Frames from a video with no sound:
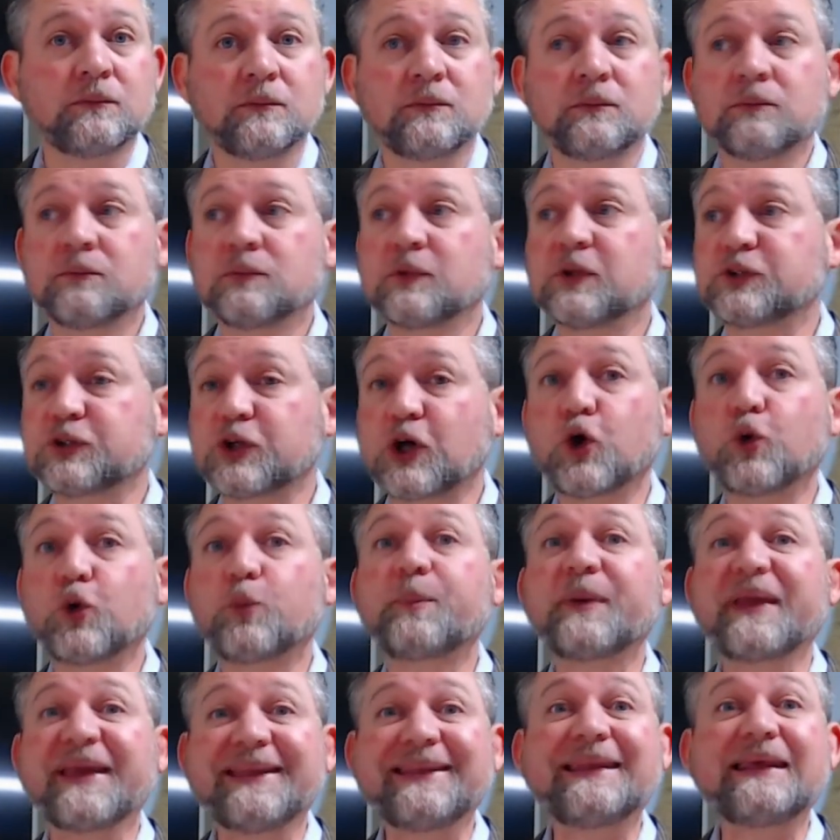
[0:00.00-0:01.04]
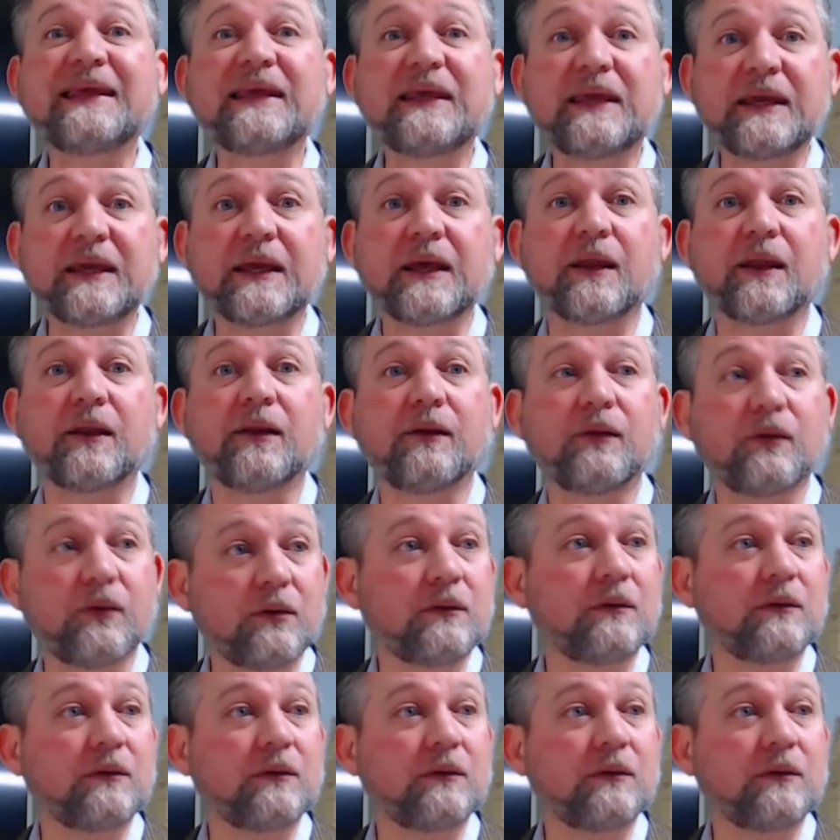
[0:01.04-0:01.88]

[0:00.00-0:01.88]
There's hope in the end.